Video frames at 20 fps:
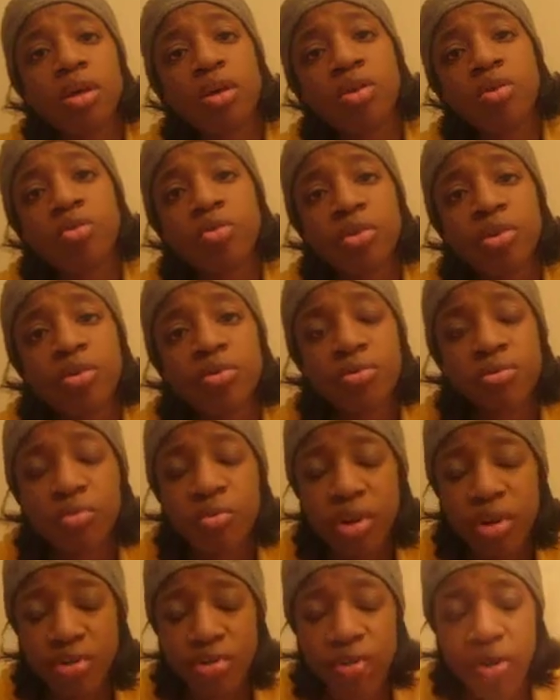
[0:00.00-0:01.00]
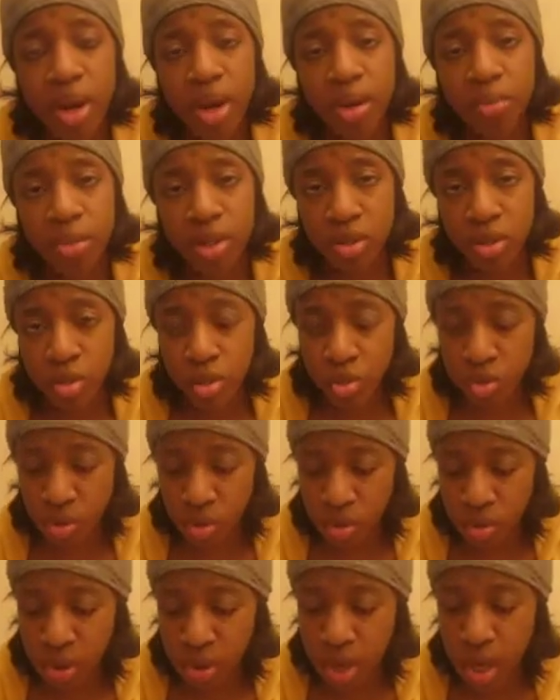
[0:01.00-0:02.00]
You reframe the
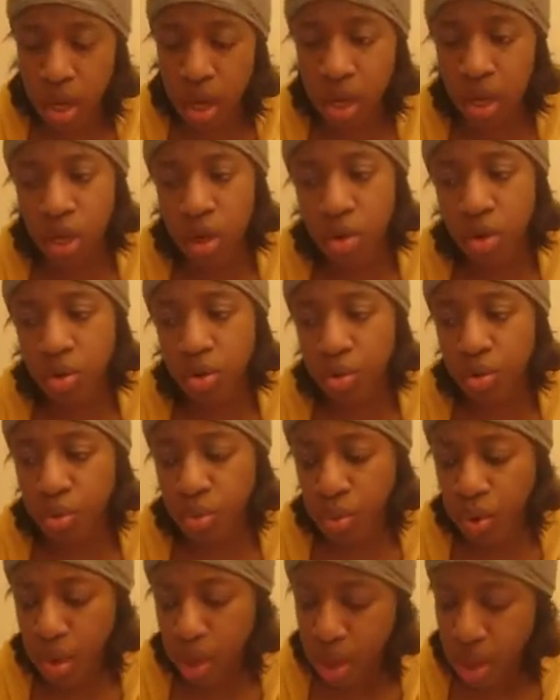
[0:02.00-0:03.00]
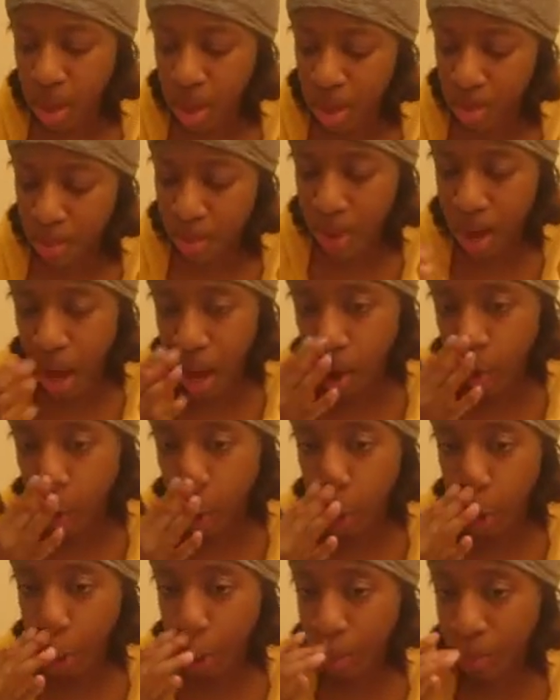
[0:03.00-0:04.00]
story in a new,
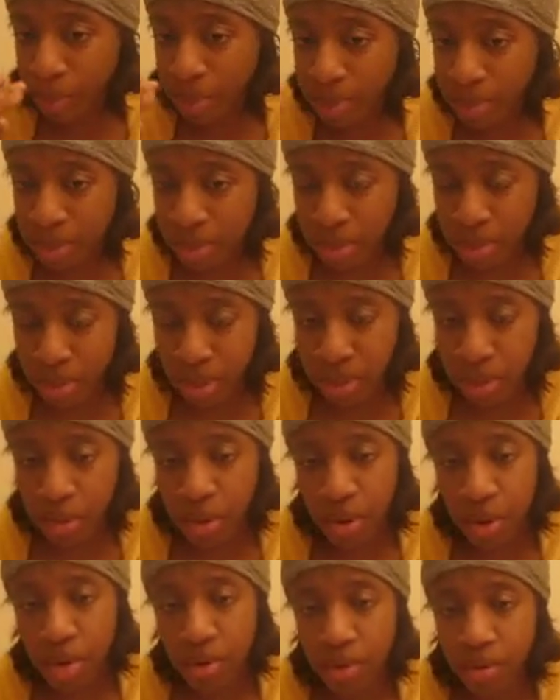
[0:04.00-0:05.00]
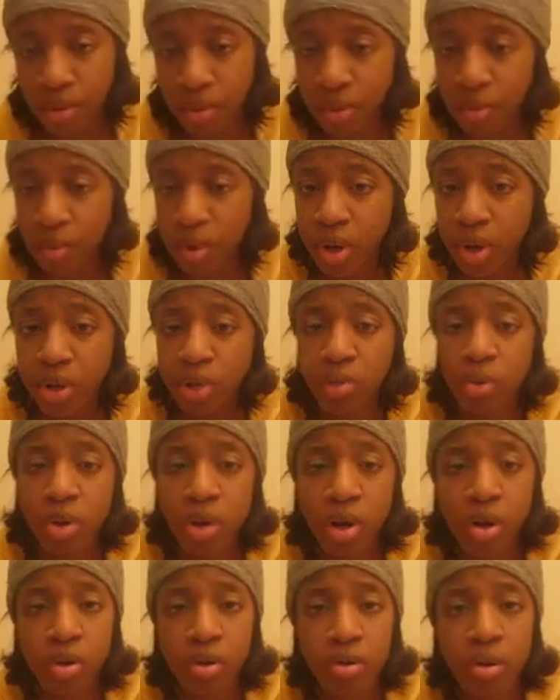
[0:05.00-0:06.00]
empowering position from what you
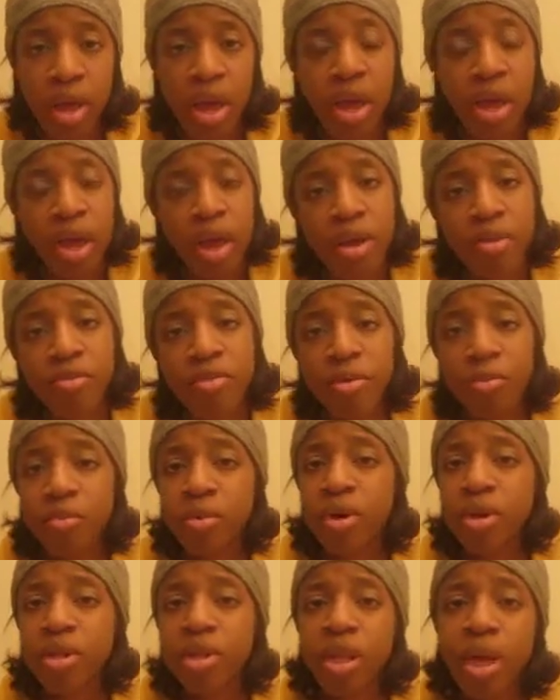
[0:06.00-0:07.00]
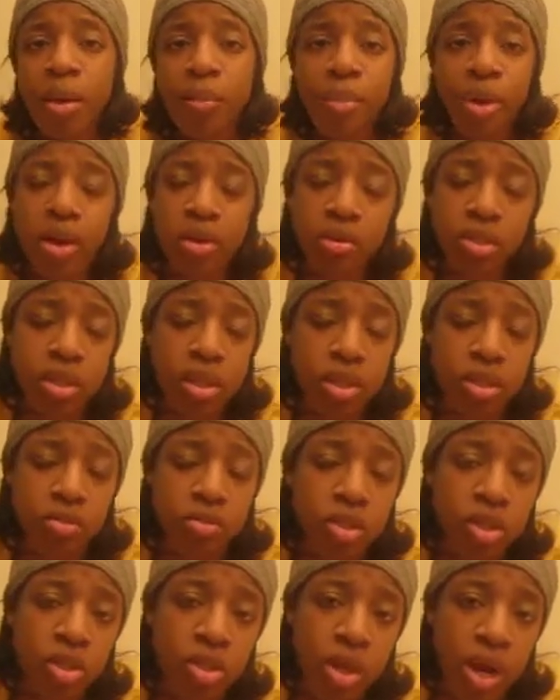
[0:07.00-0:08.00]
learned and from what that person
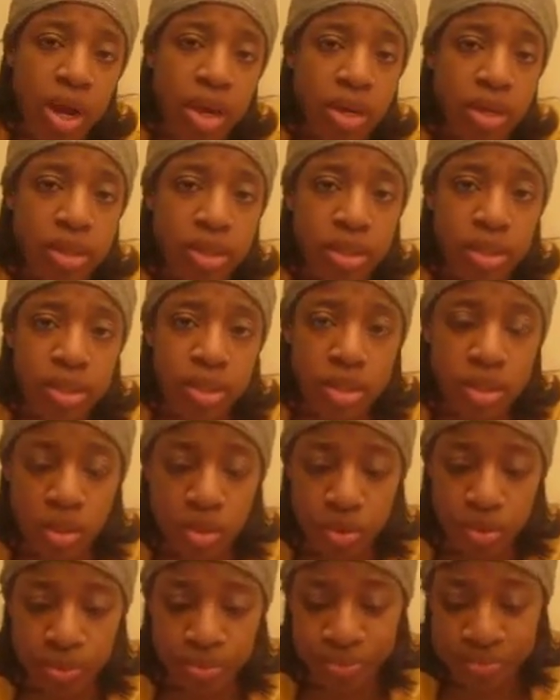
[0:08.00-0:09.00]
was trying to teach you.